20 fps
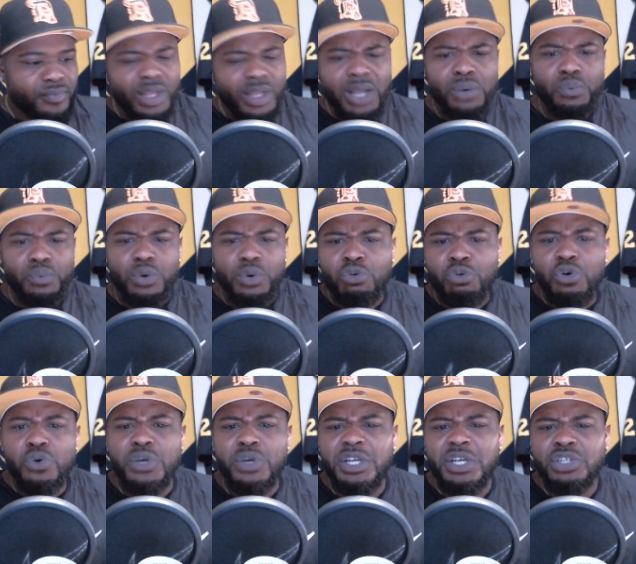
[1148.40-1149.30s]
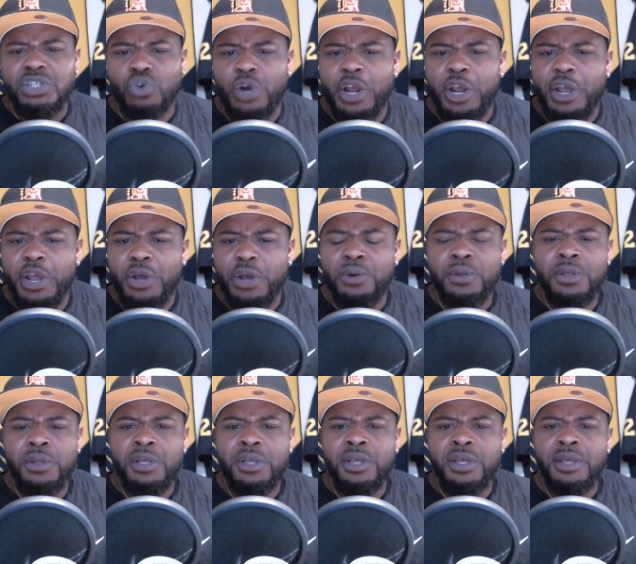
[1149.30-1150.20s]
recruiting trail.
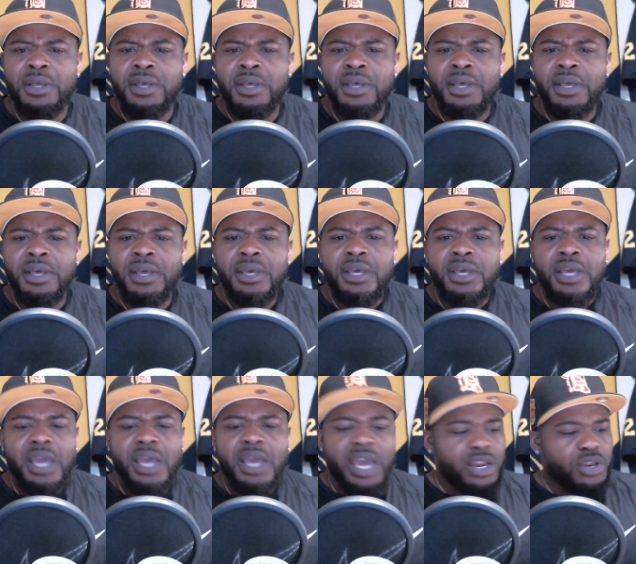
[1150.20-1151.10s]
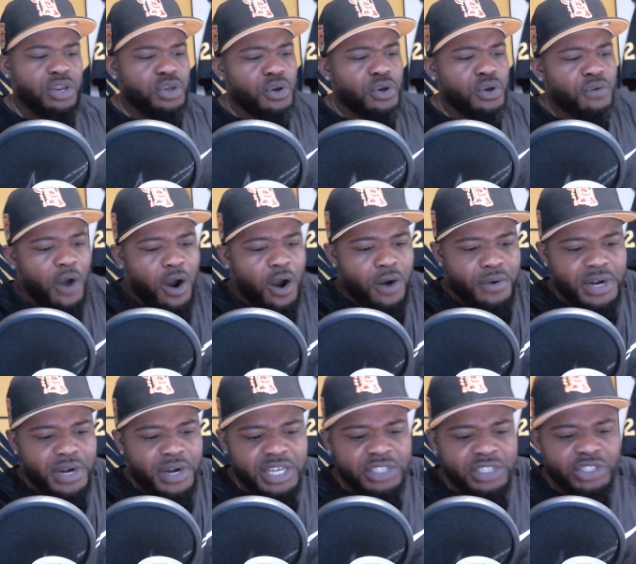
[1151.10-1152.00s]
And you've
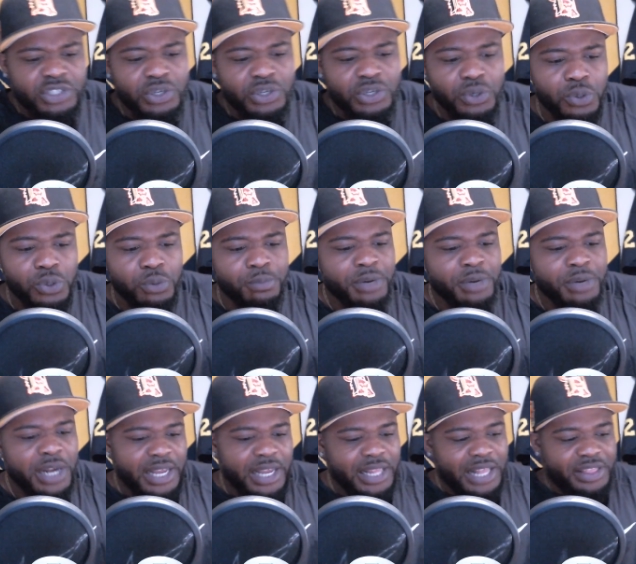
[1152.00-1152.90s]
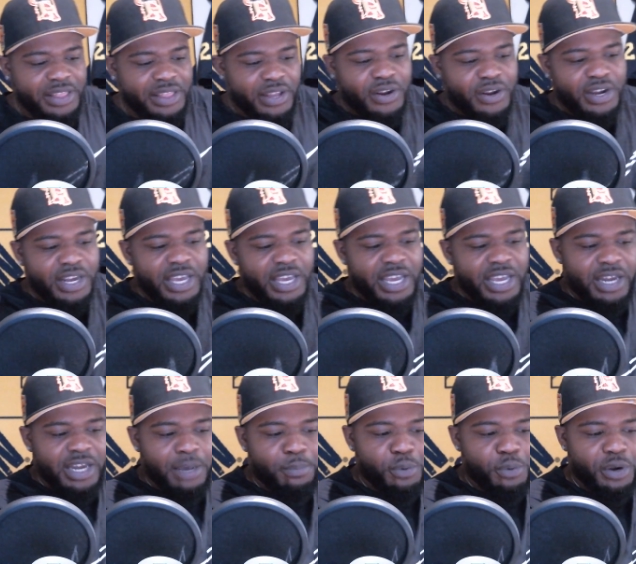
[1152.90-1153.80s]
already assumed that they're going to end
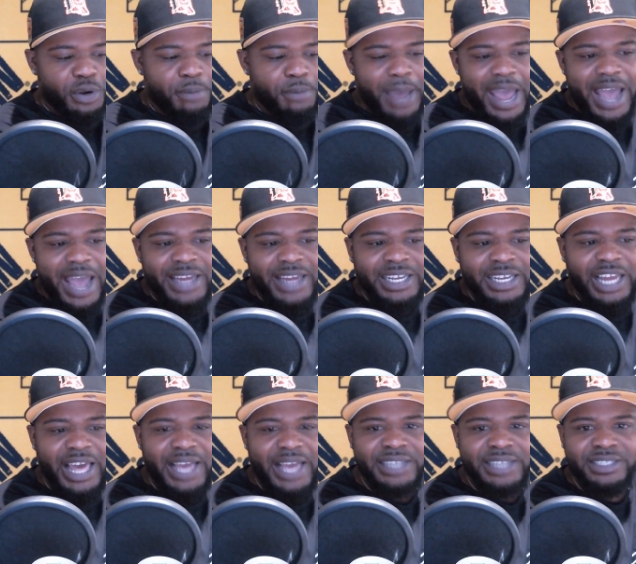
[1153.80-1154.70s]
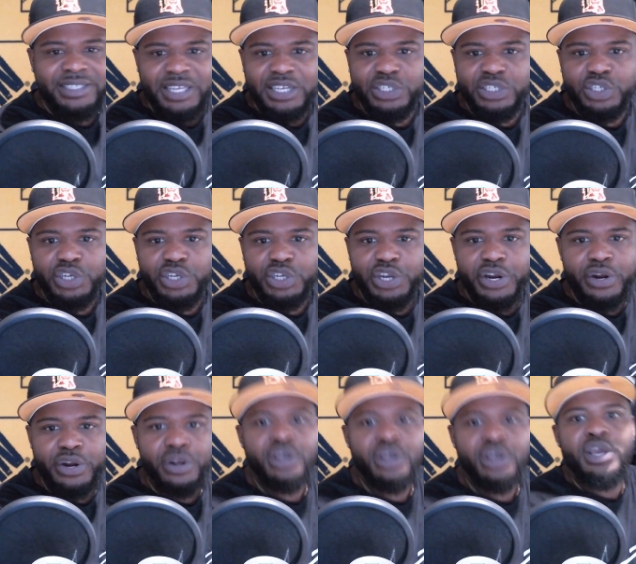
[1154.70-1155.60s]
up with a bad class this
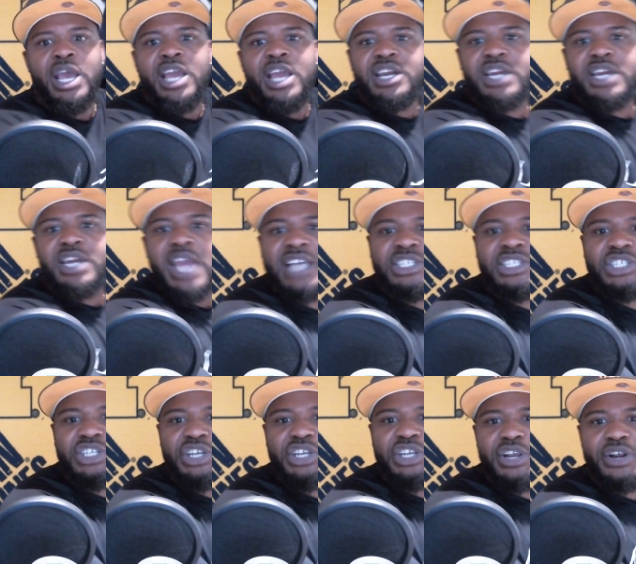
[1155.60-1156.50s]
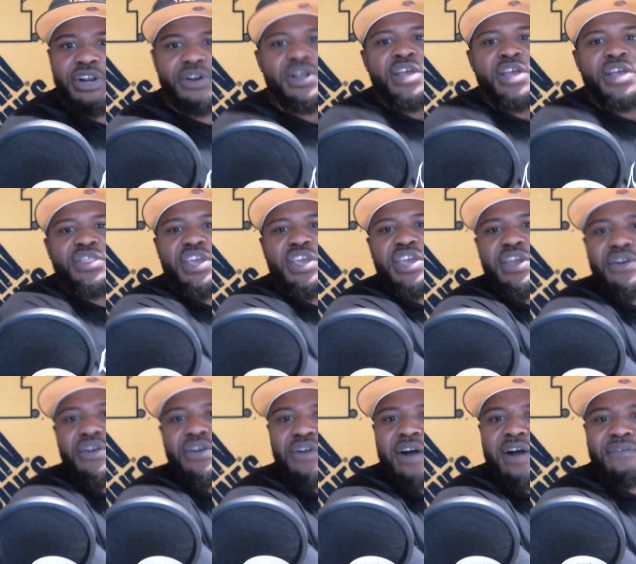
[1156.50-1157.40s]
year, next year, the
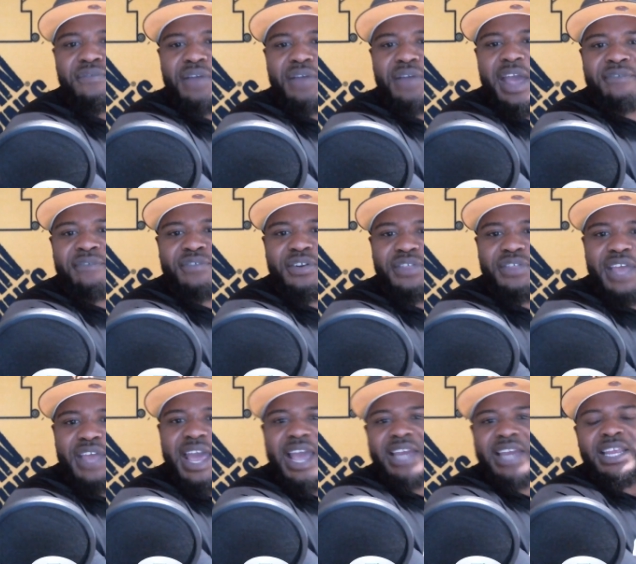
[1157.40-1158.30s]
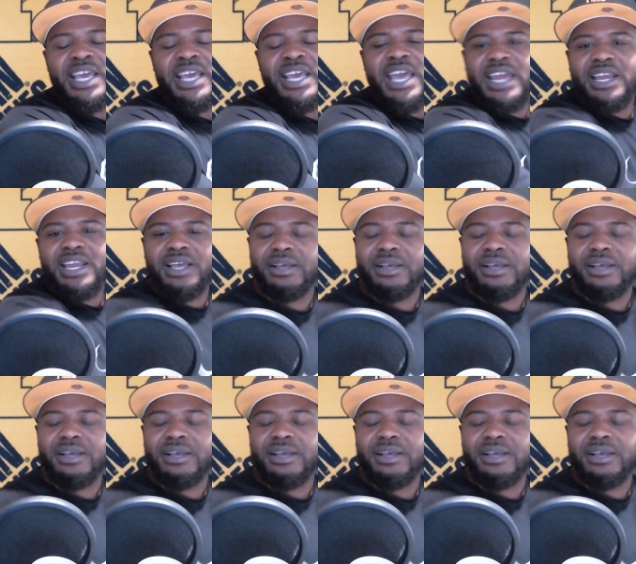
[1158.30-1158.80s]
year off after that. And